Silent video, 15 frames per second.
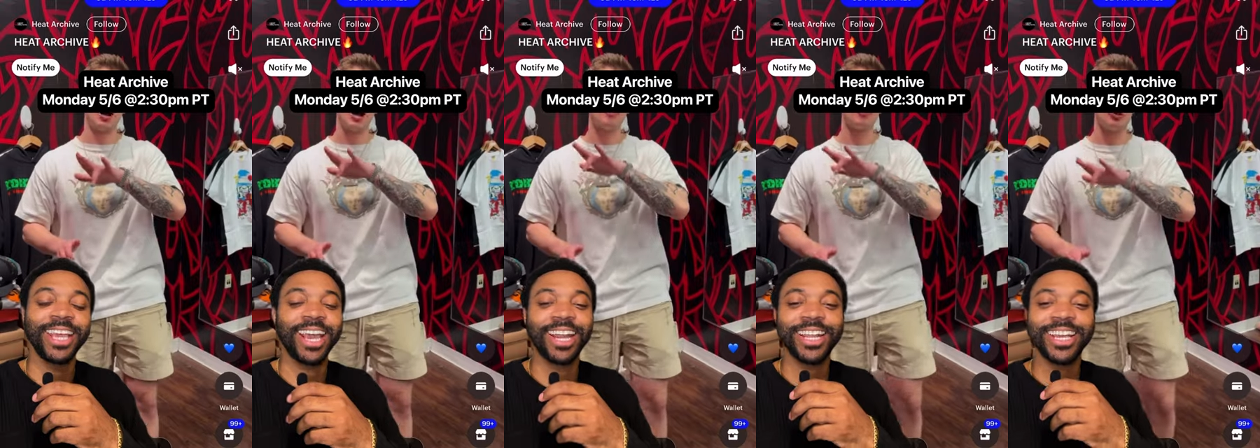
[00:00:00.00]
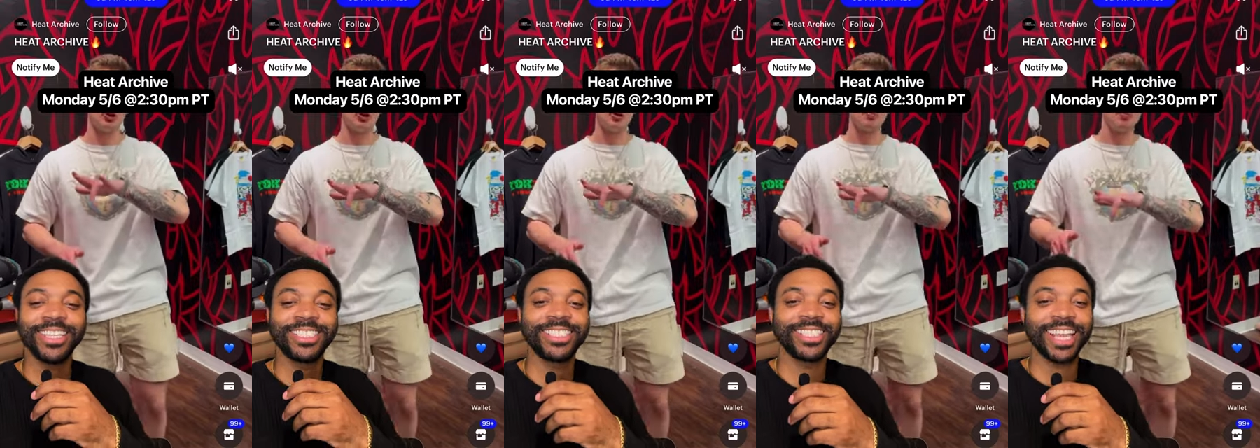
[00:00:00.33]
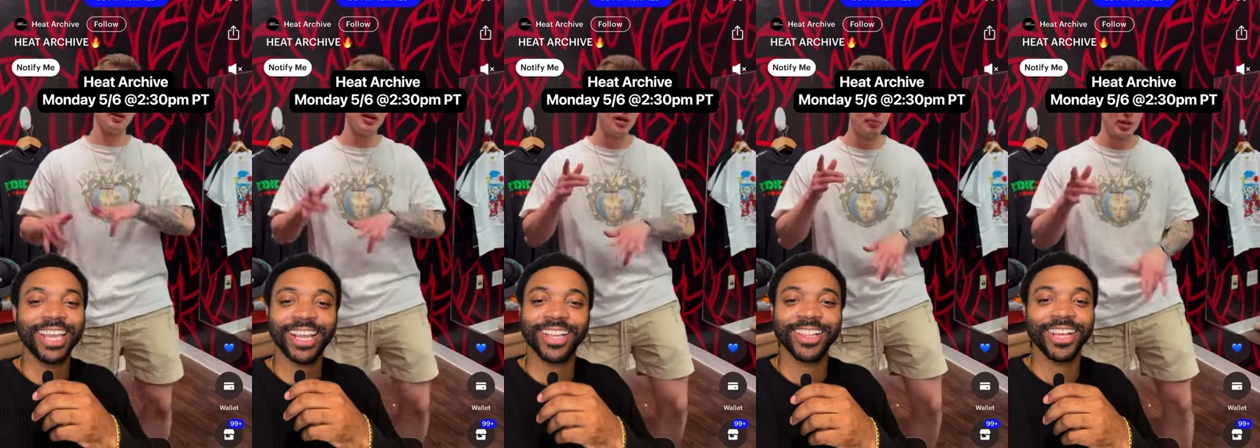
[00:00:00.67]
They got an
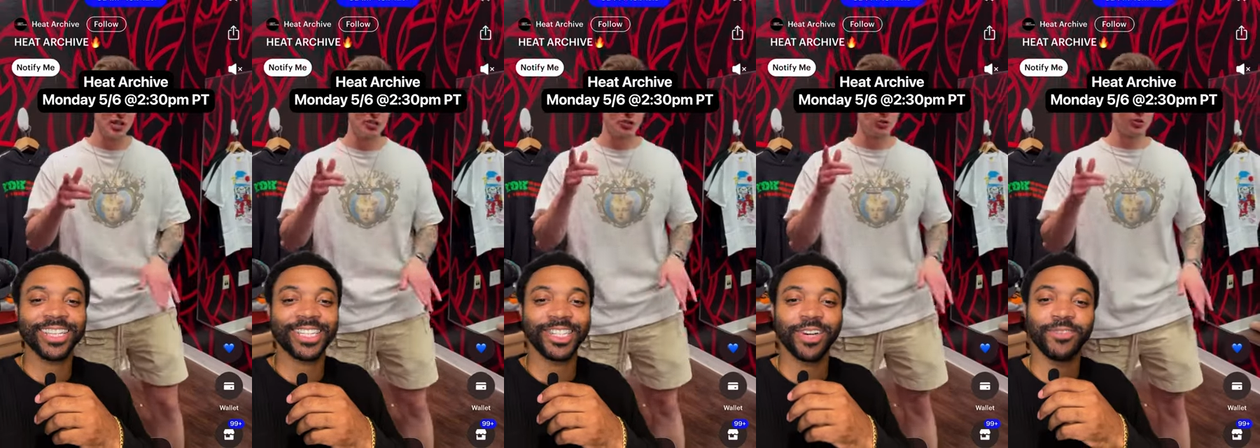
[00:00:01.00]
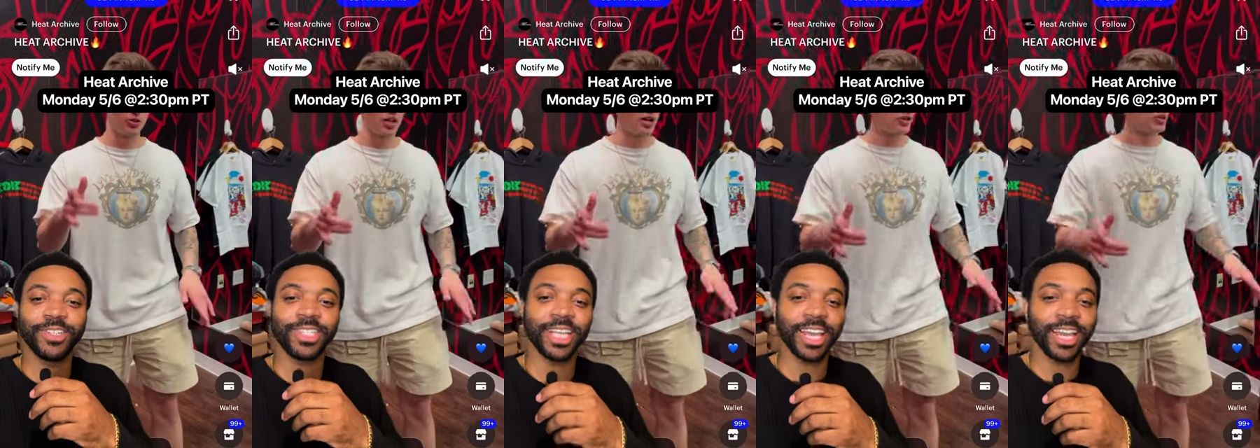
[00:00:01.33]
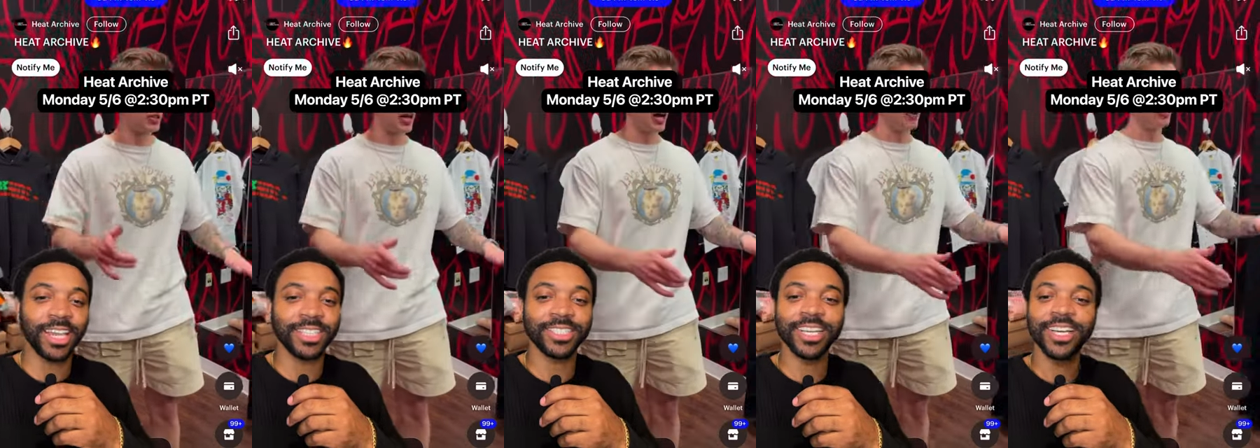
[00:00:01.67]
insane collection of
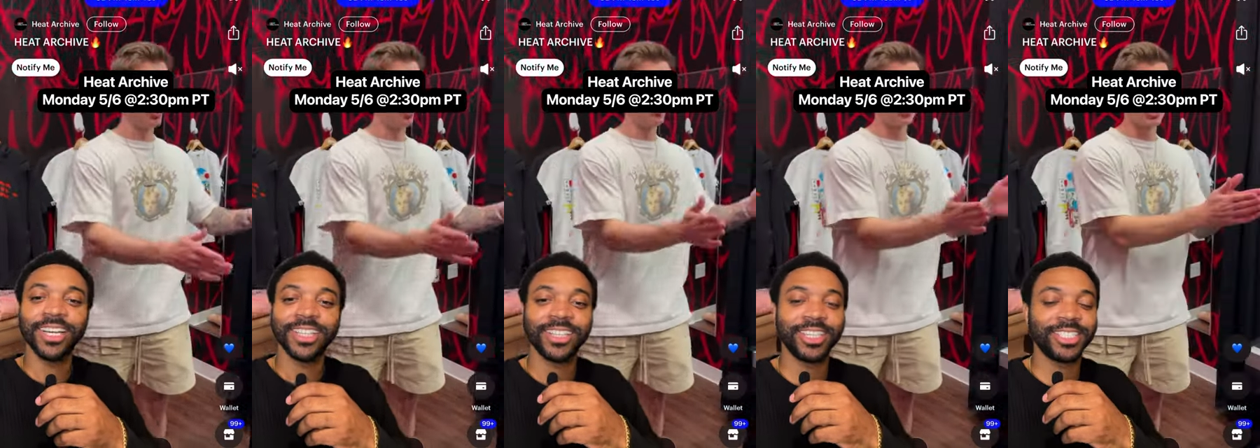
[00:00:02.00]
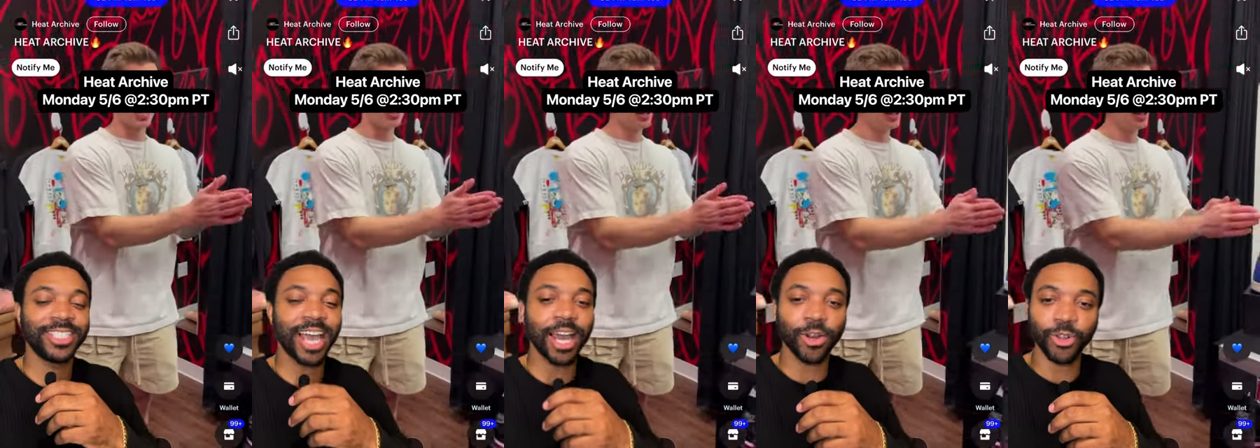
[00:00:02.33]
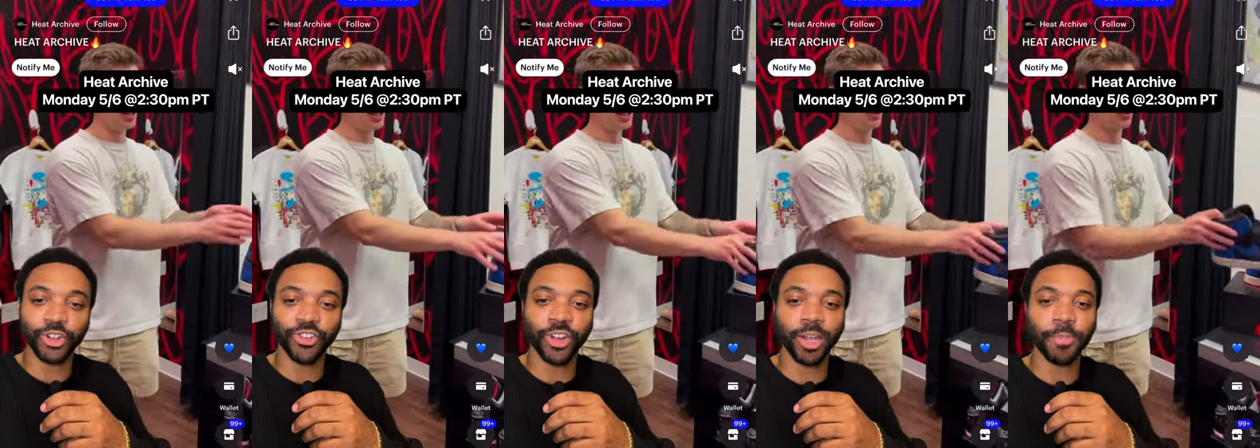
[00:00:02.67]
J's, designer
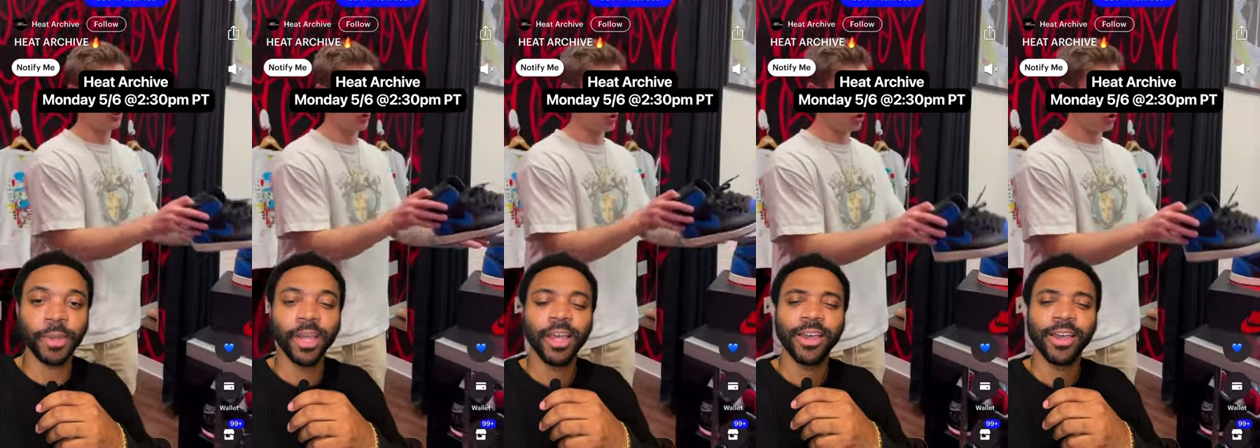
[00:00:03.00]
drip,